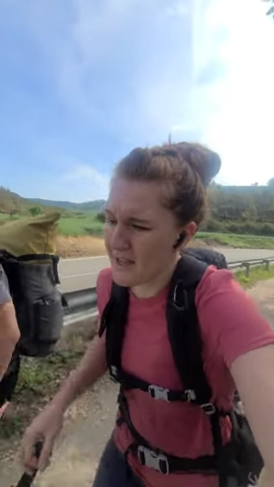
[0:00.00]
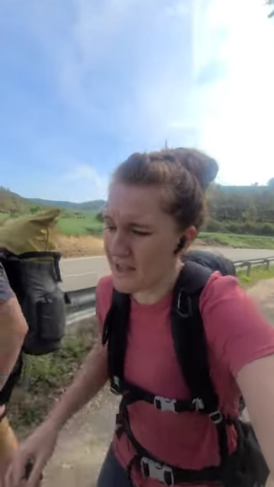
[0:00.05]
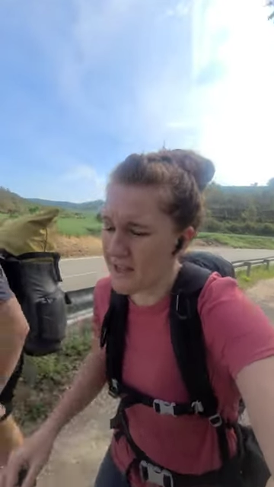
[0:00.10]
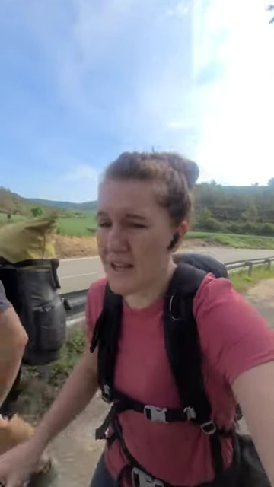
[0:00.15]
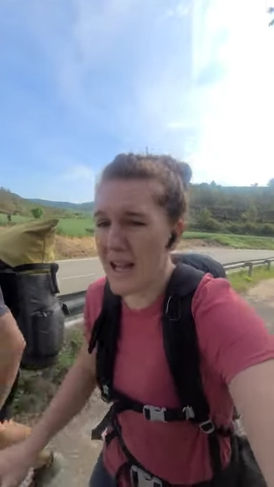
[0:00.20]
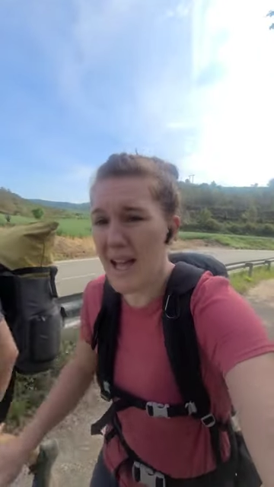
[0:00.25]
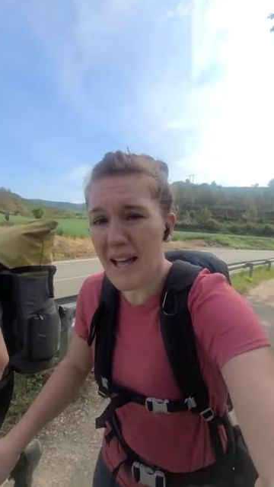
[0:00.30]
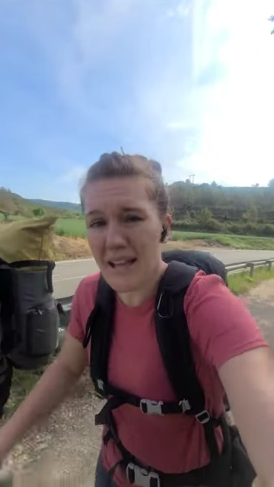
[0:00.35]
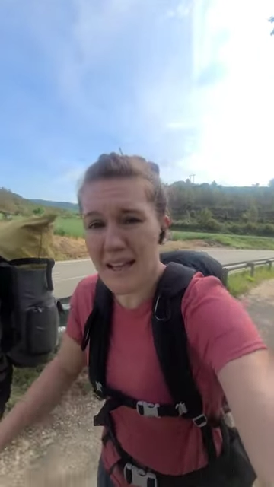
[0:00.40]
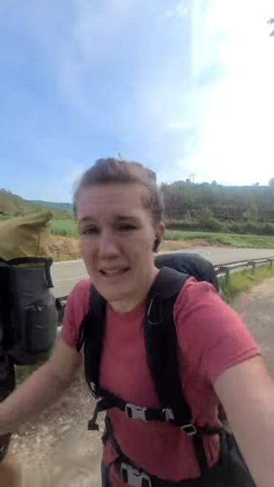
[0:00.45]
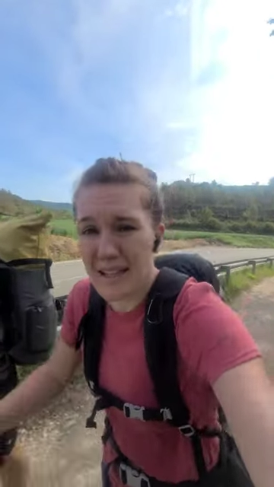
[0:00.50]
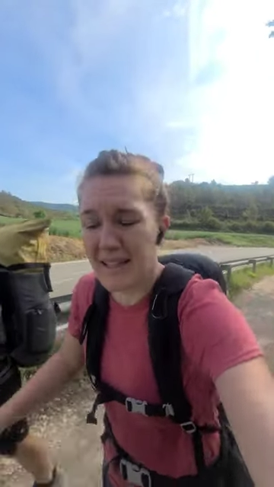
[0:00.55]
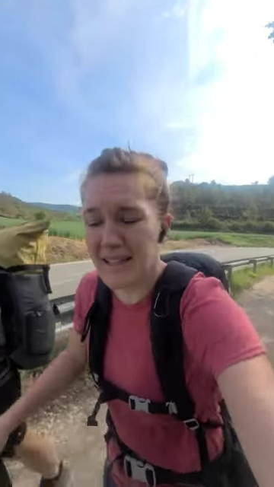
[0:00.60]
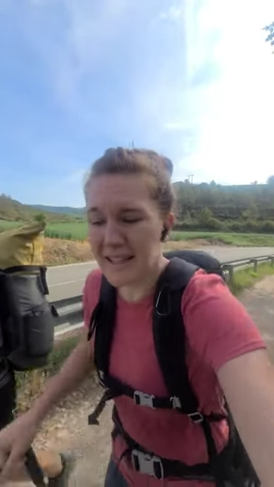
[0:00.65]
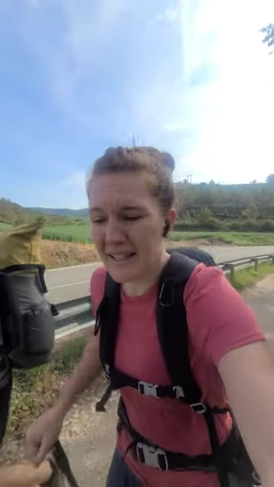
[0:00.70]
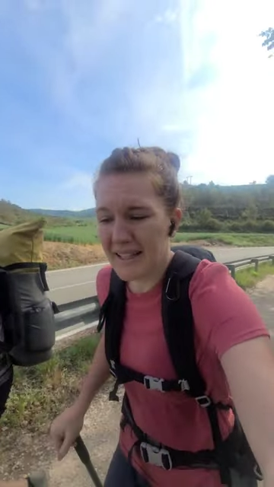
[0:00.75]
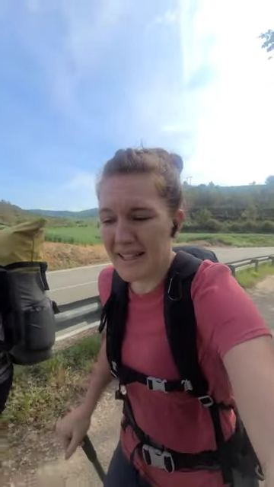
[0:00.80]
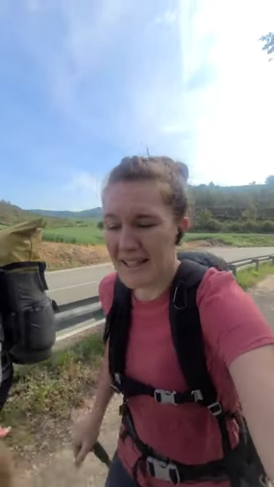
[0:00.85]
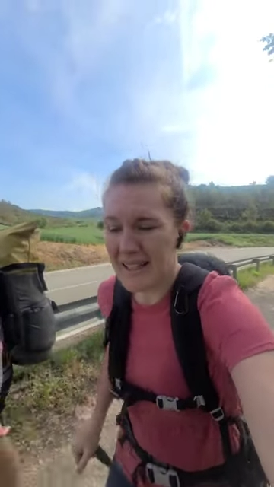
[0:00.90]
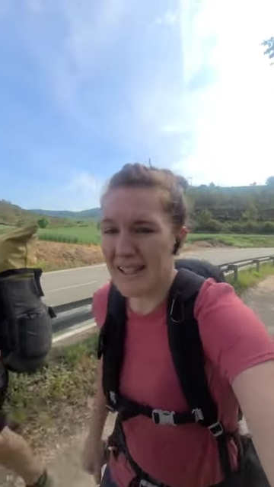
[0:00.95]
So yeah,
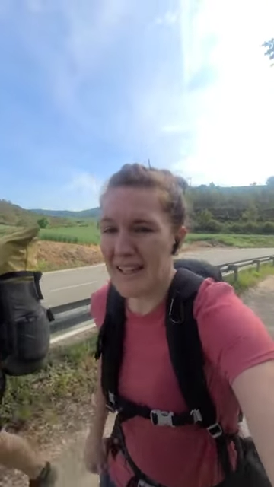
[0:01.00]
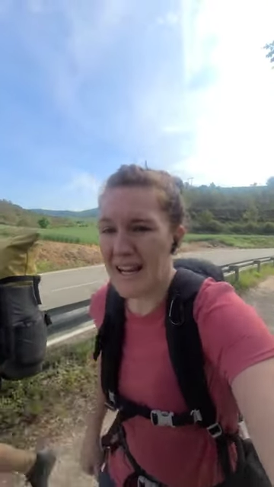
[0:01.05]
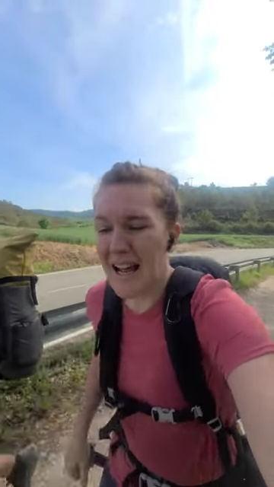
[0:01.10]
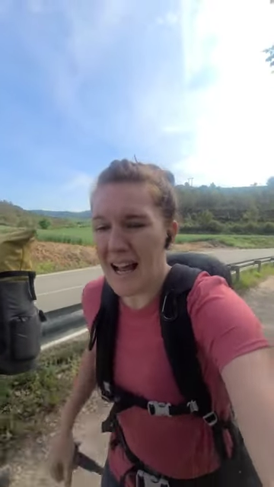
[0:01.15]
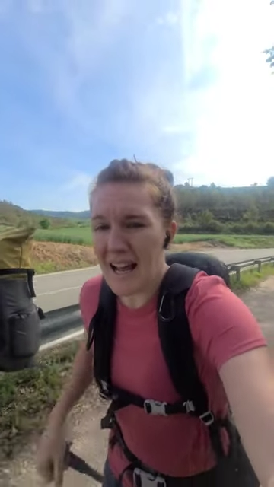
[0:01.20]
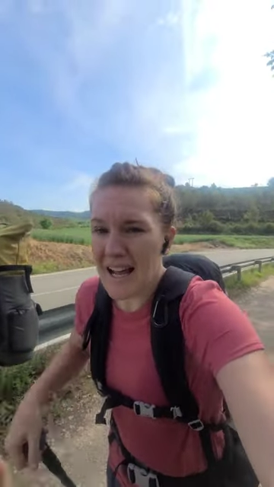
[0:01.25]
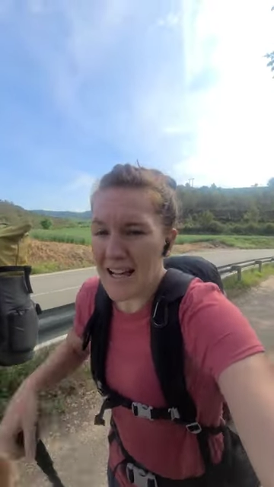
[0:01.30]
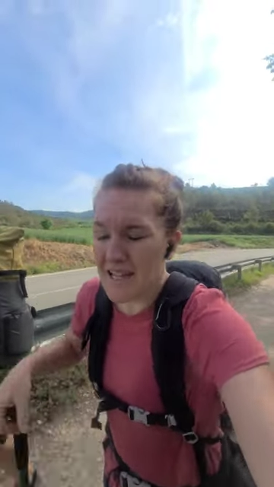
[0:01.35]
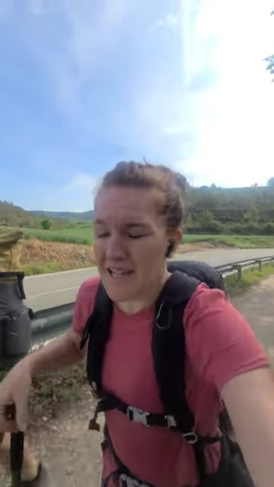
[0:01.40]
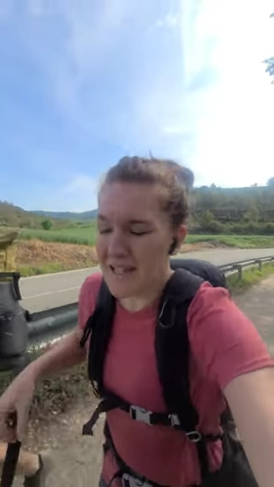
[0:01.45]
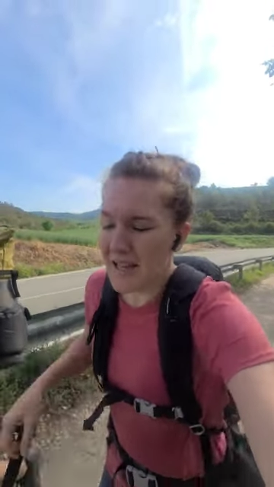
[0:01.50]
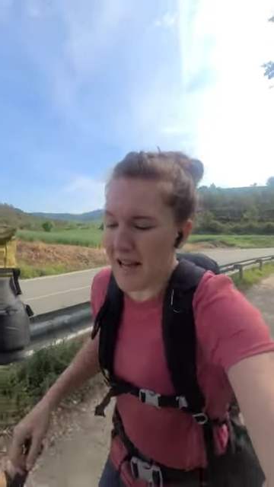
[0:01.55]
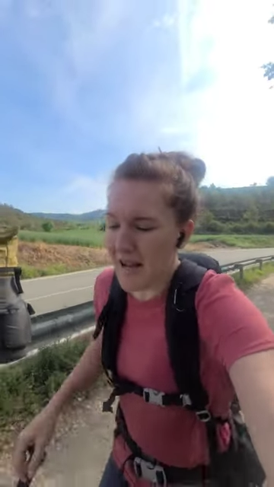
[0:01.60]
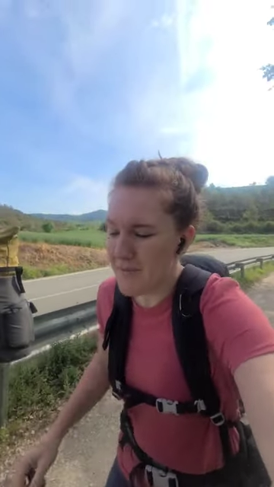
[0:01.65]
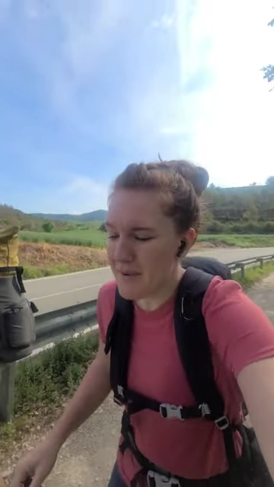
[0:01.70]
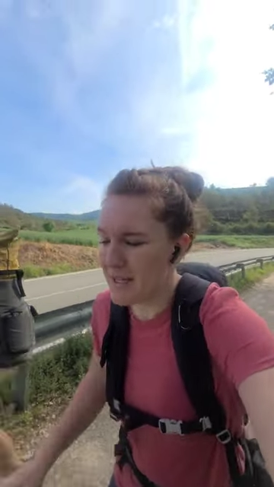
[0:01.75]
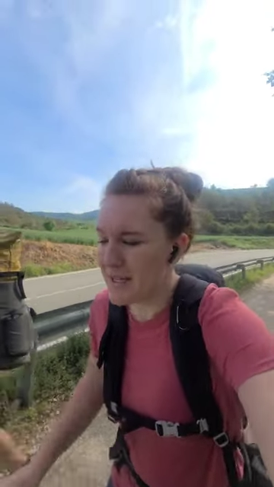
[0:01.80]
I